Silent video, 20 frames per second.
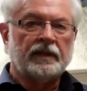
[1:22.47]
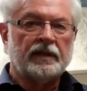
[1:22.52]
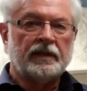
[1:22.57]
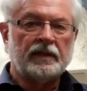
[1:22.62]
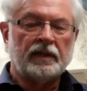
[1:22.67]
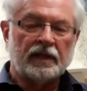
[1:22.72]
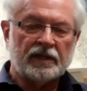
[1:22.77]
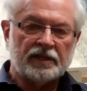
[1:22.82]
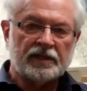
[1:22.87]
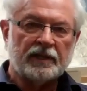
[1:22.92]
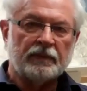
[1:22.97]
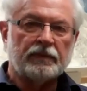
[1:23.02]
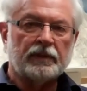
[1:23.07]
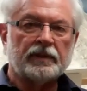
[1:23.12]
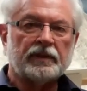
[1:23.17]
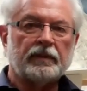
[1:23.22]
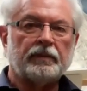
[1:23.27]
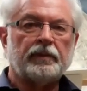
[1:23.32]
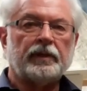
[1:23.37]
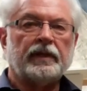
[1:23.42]
not
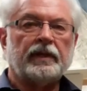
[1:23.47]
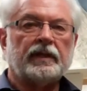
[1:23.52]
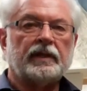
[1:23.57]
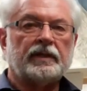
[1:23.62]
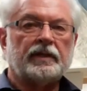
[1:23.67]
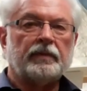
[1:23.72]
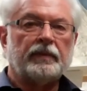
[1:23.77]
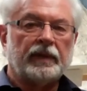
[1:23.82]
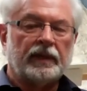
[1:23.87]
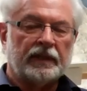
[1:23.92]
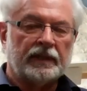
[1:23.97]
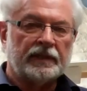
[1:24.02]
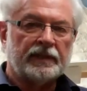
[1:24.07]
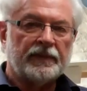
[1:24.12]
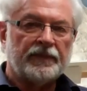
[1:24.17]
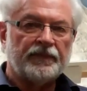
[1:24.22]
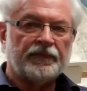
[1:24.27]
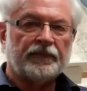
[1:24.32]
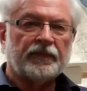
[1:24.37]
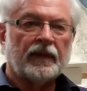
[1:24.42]
simple to, to build
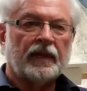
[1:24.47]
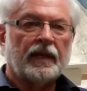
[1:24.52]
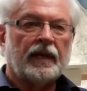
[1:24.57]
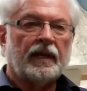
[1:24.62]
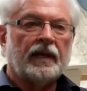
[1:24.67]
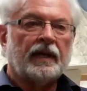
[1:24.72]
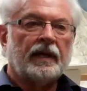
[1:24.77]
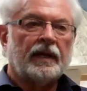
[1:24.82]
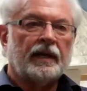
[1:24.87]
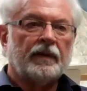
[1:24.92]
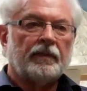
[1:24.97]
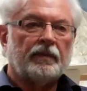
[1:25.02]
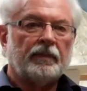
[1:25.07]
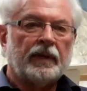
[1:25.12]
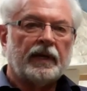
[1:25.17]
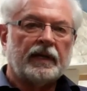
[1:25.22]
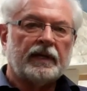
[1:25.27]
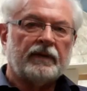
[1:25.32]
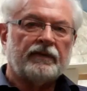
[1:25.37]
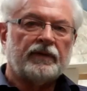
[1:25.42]

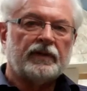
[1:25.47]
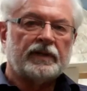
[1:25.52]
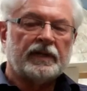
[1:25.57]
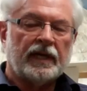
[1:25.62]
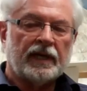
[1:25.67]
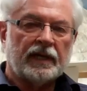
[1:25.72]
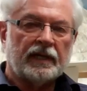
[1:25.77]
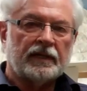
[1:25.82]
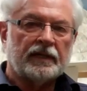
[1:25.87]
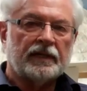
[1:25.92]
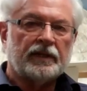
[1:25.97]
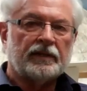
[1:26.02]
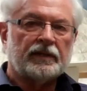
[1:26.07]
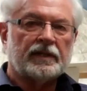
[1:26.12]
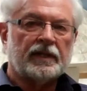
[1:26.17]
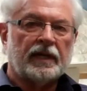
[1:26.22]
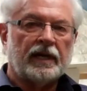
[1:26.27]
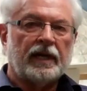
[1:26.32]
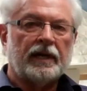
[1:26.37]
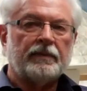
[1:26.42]
but if you take all your
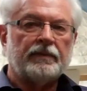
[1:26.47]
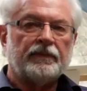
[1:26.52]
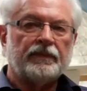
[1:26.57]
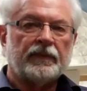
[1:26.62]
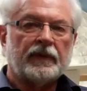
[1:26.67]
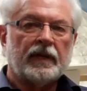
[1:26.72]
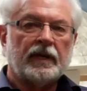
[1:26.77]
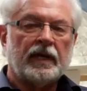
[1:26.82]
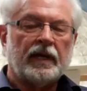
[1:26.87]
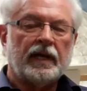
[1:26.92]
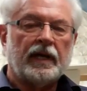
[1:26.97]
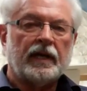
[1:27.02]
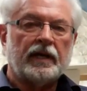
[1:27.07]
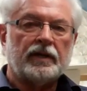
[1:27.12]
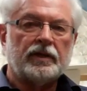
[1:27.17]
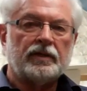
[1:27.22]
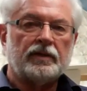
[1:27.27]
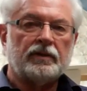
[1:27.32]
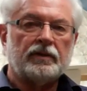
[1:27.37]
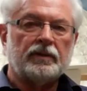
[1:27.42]
time
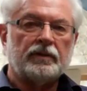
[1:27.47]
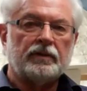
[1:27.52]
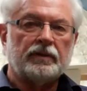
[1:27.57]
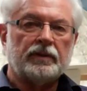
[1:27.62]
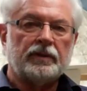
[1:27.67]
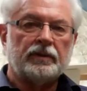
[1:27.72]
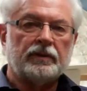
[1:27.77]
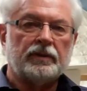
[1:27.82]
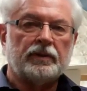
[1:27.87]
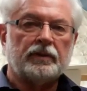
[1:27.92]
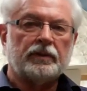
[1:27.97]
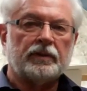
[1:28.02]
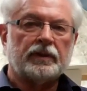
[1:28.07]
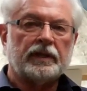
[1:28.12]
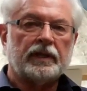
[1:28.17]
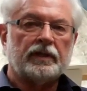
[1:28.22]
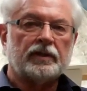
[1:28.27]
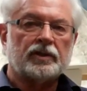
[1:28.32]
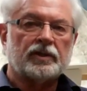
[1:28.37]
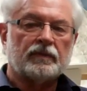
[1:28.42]
and you, you do
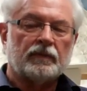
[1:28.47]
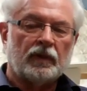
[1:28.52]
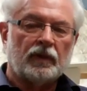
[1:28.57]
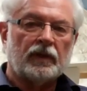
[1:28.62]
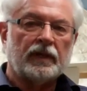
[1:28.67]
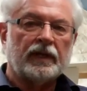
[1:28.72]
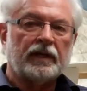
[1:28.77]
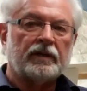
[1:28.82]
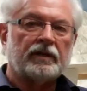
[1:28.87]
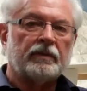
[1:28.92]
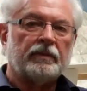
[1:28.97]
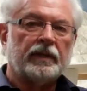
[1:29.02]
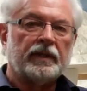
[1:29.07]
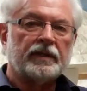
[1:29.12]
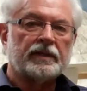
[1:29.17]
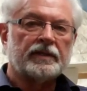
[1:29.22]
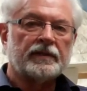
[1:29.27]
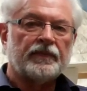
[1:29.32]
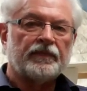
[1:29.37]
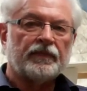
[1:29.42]
it in small
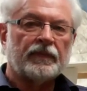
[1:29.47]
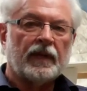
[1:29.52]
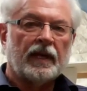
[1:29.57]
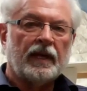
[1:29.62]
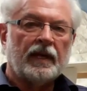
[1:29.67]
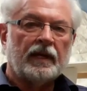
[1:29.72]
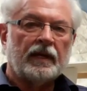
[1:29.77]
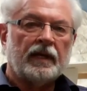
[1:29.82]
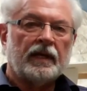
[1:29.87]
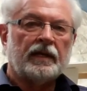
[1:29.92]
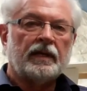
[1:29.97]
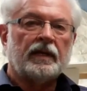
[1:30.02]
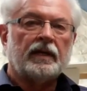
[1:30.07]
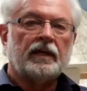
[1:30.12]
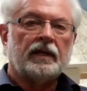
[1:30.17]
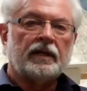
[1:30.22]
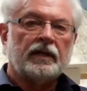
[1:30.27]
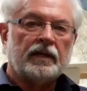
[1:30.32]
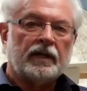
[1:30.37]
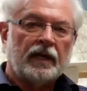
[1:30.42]
increments,
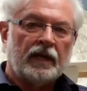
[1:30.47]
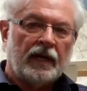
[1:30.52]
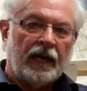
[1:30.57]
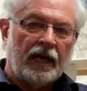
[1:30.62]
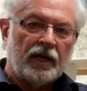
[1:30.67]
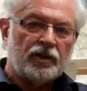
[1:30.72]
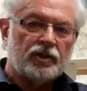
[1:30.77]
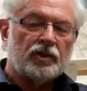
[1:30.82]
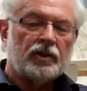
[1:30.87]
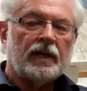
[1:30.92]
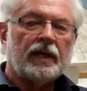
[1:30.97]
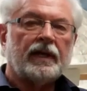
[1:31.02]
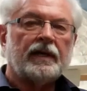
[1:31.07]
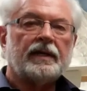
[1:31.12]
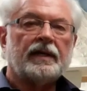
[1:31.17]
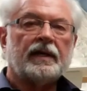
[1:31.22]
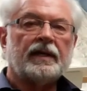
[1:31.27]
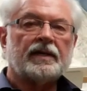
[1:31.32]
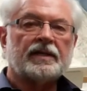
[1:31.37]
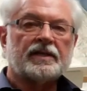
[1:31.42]
as you
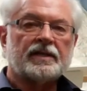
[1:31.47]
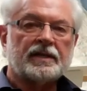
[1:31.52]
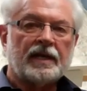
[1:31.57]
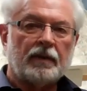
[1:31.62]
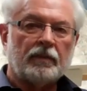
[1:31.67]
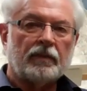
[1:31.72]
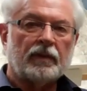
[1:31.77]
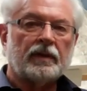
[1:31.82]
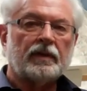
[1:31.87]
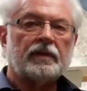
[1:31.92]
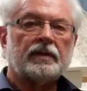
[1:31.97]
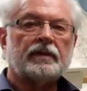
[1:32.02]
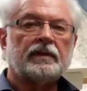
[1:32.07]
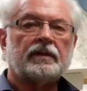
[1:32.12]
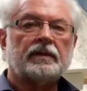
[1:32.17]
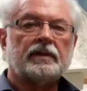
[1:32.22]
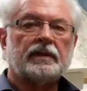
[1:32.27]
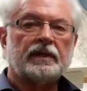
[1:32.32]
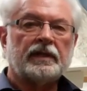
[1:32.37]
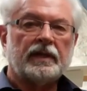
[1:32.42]
assemble
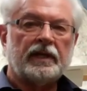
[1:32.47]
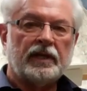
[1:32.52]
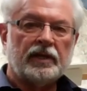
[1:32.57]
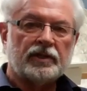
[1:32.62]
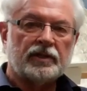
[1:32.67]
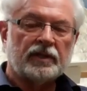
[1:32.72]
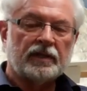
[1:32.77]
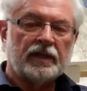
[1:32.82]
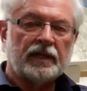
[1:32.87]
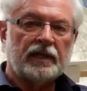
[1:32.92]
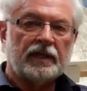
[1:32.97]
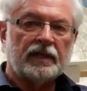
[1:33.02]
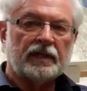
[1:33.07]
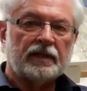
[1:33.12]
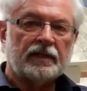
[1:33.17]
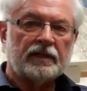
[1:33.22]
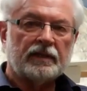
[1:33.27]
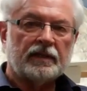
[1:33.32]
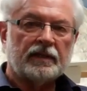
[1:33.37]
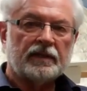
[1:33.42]
each of the
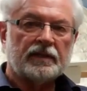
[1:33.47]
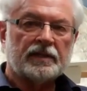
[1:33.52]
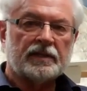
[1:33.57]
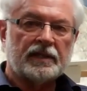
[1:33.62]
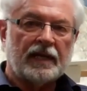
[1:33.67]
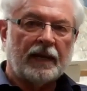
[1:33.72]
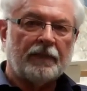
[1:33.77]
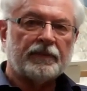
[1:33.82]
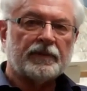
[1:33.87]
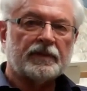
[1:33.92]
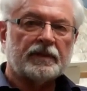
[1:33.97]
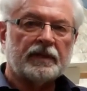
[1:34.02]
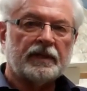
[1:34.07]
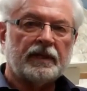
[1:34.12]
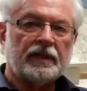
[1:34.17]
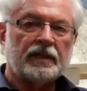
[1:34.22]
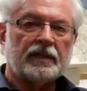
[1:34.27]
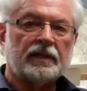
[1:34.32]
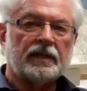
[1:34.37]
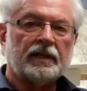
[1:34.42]
steps,
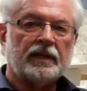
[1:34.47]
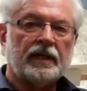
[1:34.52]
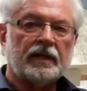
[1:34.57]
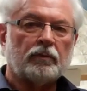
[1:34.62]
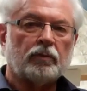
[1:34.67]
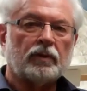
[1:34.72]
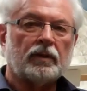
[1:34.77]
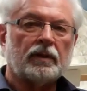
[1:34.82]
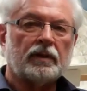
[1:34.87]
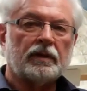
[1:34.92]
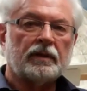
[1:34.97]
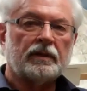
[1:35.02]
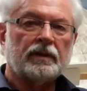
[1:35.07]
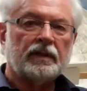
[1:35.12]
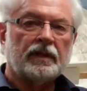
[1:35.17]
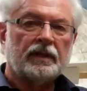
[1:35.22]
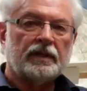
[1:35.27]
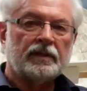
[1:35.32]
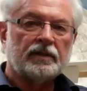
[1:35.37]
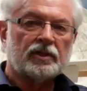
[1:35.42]
it, it will
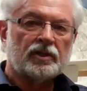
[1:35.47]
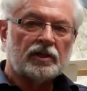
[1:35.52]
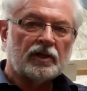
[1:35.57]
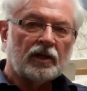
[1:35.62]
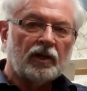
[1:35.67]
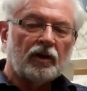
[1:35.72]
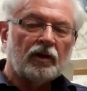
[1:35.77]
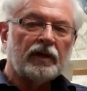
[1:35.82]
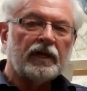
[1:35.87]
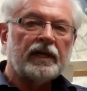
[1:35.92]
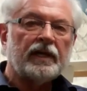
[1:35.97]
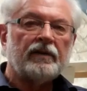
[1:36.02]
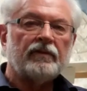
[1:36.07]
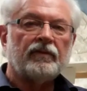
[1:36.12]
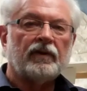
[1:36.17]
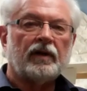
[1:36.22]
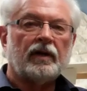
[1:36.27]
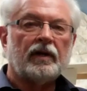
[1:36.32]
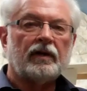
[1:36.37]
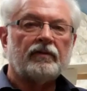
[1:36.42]
slowly
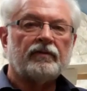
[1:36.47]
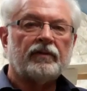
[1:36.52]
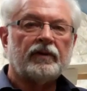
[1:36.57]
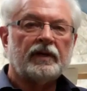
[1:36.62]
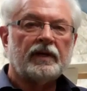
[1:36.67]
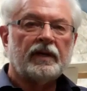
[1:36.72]
evolve